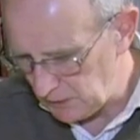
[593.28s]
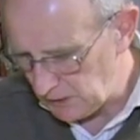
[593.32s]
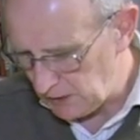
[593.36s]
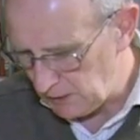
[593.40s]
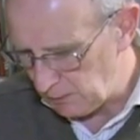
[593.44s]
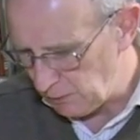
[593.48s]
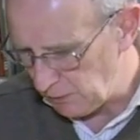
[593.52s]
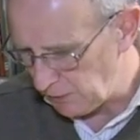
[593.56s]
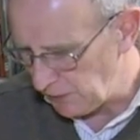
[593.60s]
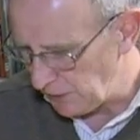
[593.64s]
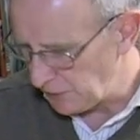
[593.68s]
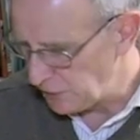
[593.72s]

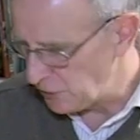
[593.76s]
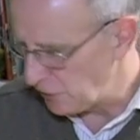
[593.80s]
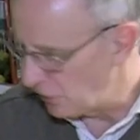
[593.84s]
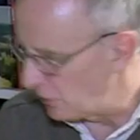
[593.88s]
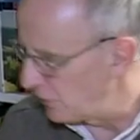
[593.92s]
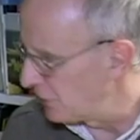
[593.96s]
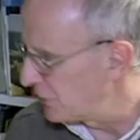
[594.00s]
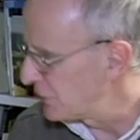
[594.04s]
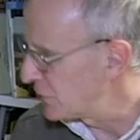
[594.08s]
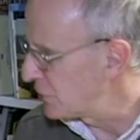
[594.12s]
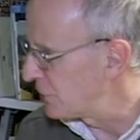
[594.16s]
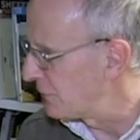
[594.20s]
Yeah, it's
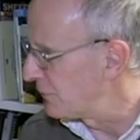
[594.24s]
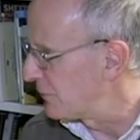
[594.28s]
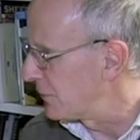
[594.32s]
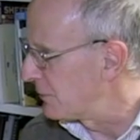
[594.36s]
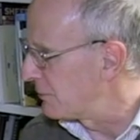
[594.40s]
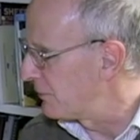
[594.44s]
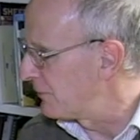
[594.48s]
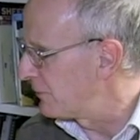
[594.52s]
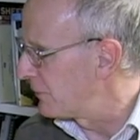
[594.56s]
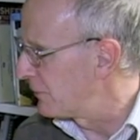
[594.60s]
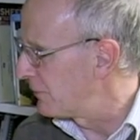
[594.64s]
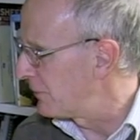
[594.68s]
all the stuff
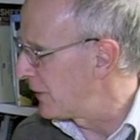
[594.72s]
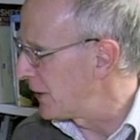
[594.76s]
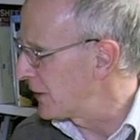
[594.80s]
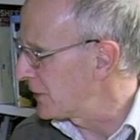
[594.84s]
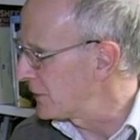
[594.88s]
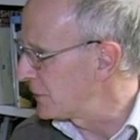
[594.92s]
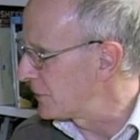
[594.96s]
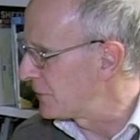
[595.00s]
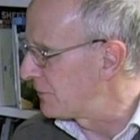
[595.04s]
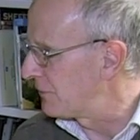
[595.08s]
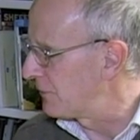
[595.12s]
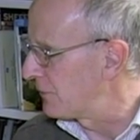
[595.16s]
they've
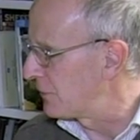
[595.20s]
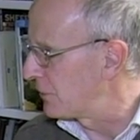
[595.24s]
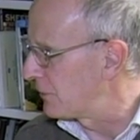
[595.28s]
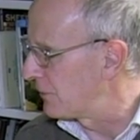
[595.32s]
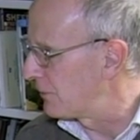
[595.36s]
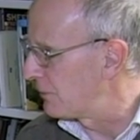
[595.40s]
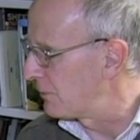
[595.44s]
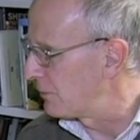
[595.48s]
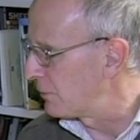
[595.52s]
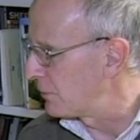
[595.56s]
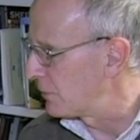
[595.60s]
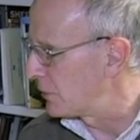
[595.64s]
factored
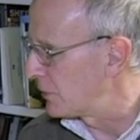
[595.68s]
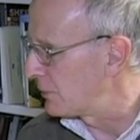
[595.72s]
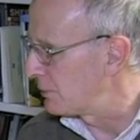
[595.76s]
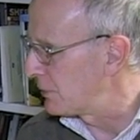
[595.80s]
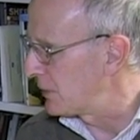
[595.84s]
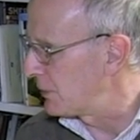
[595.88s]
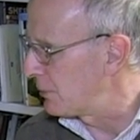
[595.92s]
for other people.